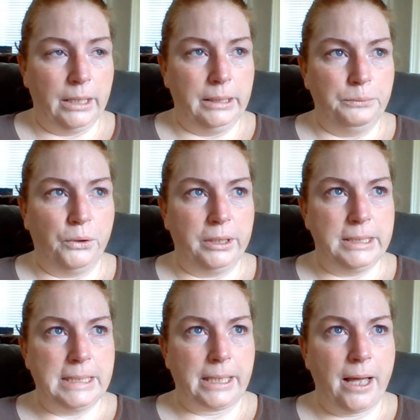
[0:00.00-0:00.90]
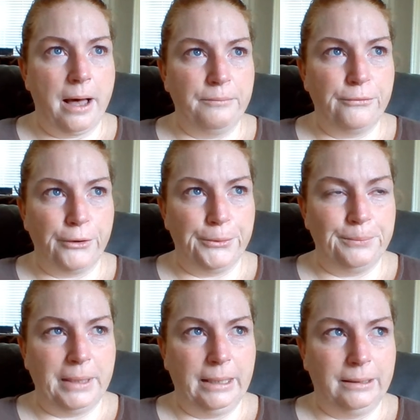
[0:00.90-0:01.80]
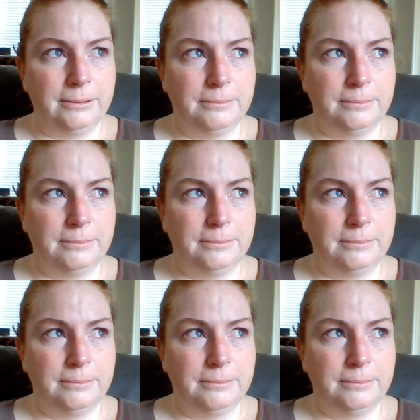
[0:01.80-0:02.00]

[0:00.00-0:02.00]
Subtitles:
and he wanted to comfort me.